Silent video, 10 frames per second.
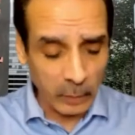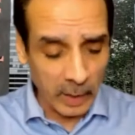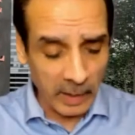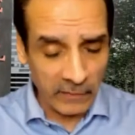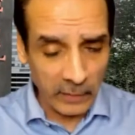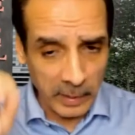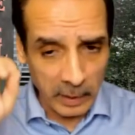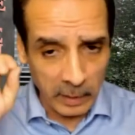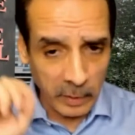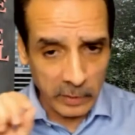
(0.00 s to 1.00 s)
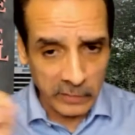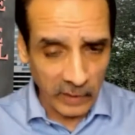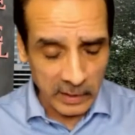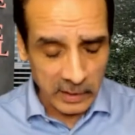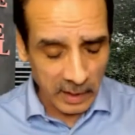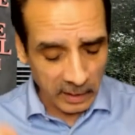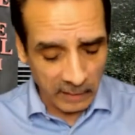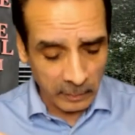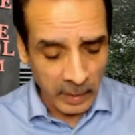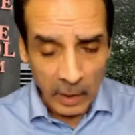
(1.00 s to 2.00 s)
one of my Filipino community friends. I
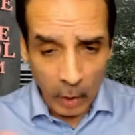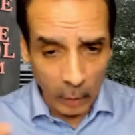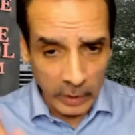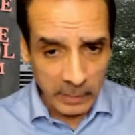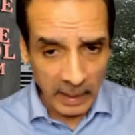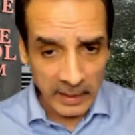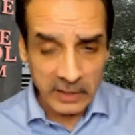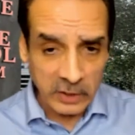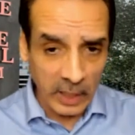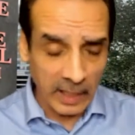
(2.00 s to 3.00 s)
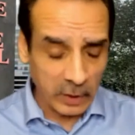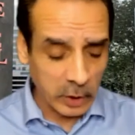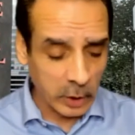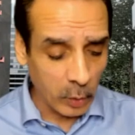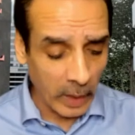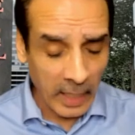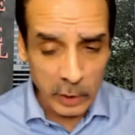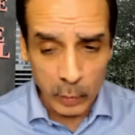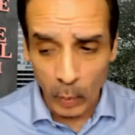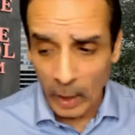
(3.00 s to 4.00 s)
love him. Always in my class. Shout out to you
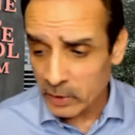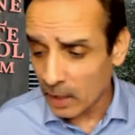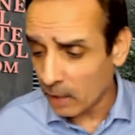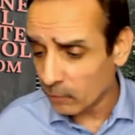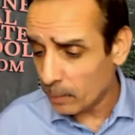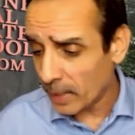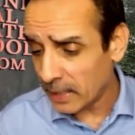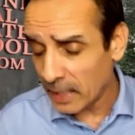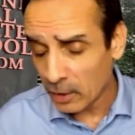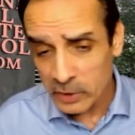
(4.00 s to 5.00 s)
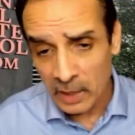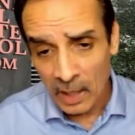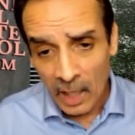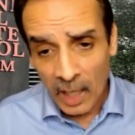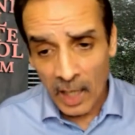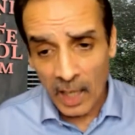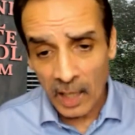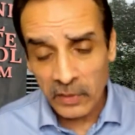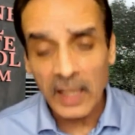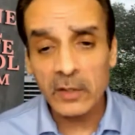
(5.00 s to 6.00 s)
as well to everybody else.
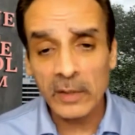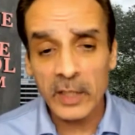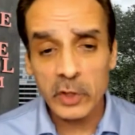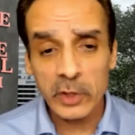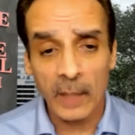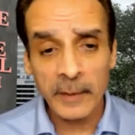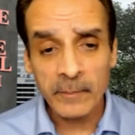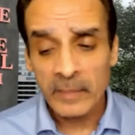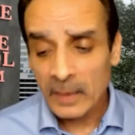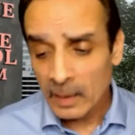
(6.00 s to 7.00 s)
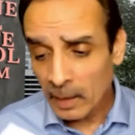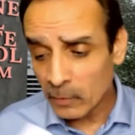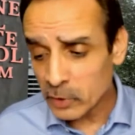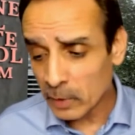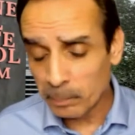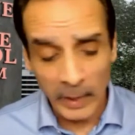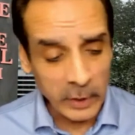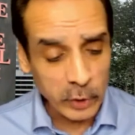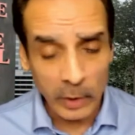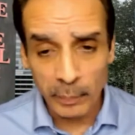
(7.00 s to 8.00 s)
Thank you, ladies and gentlemen. It was a
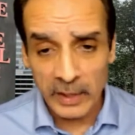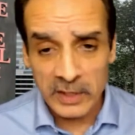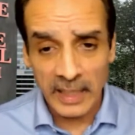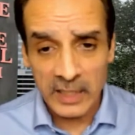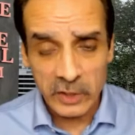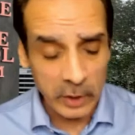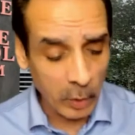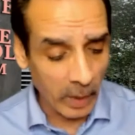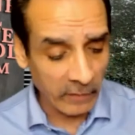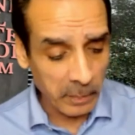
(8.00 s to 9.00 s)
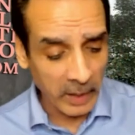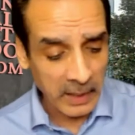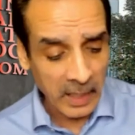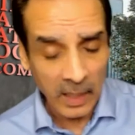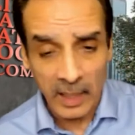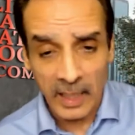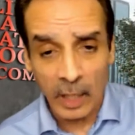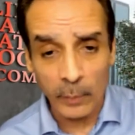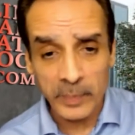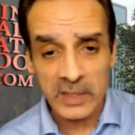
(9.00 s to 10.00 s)
pleasure to bring this class to you every Monday. I
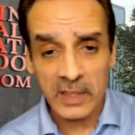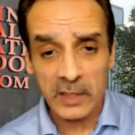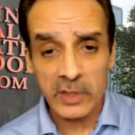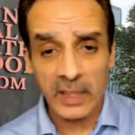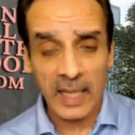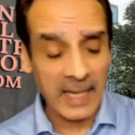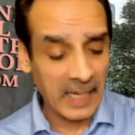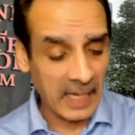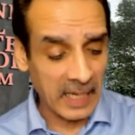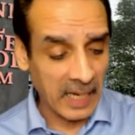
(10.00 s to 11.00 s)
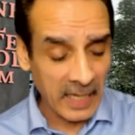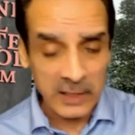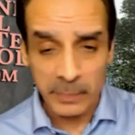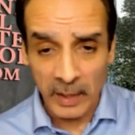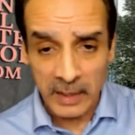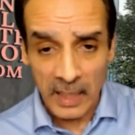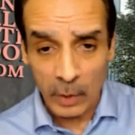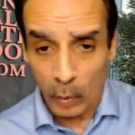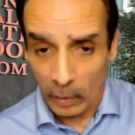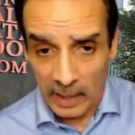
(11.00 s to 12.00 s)
hope to see you again next Monday
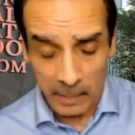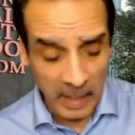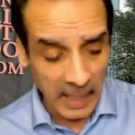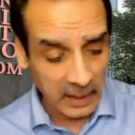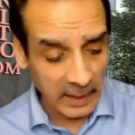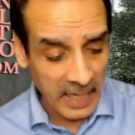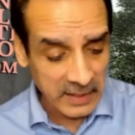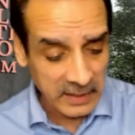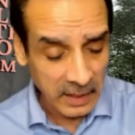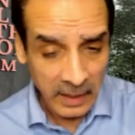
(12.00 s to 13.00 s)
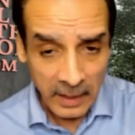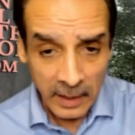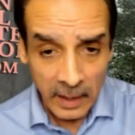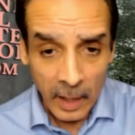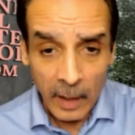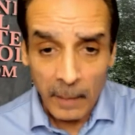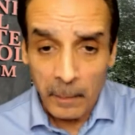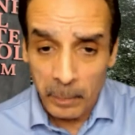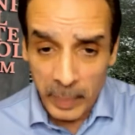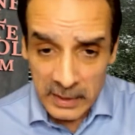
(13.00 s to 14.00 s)
or in my class.
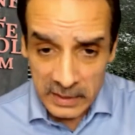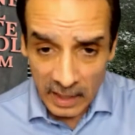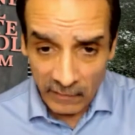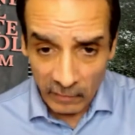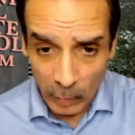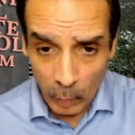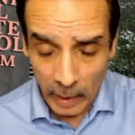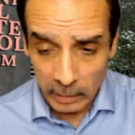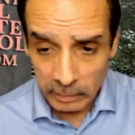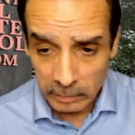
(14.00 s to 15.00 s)
Be safe, everyone.